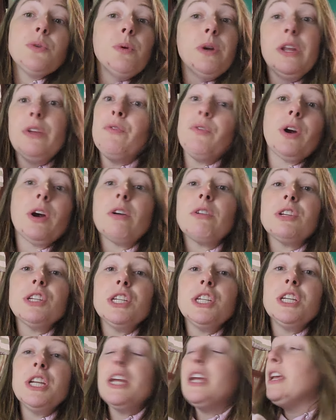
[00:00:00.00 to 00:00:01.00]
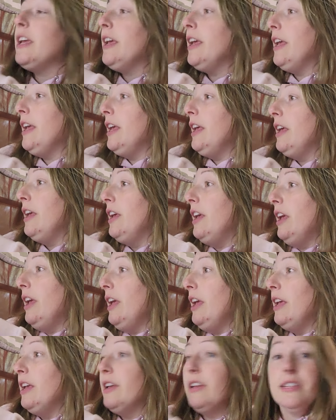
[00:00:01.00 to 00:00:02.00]
21st
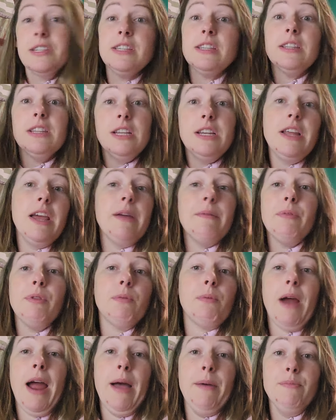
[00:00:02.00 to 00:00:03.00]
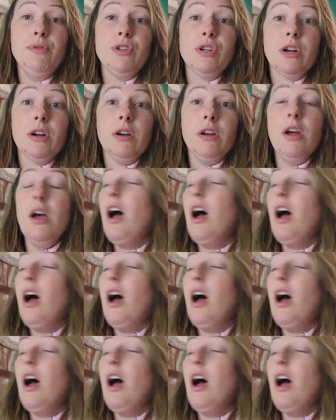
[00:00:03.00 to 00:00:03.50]
is the day of the rapture.